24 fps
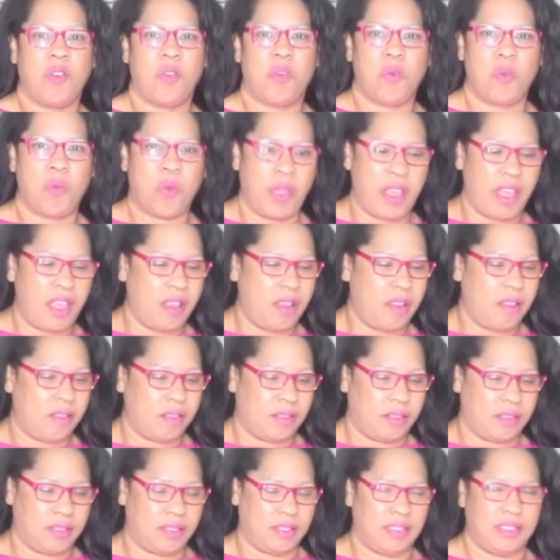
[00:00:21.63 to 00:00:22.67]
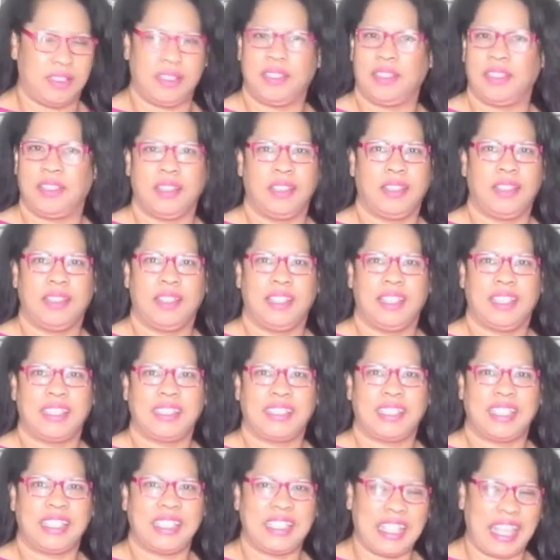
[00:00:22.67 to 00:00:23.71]
Well,
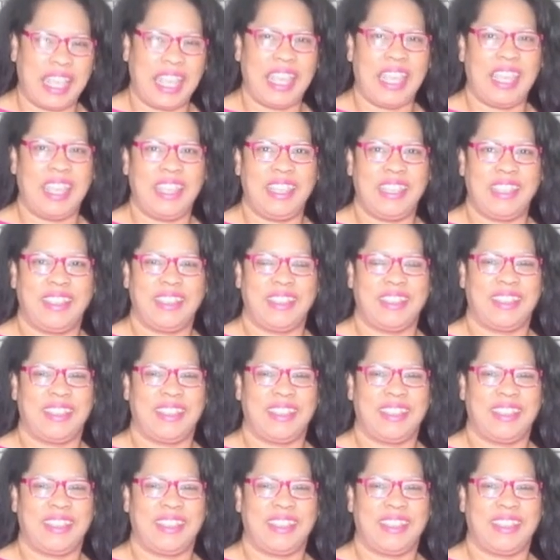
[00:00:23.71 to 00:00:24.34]
today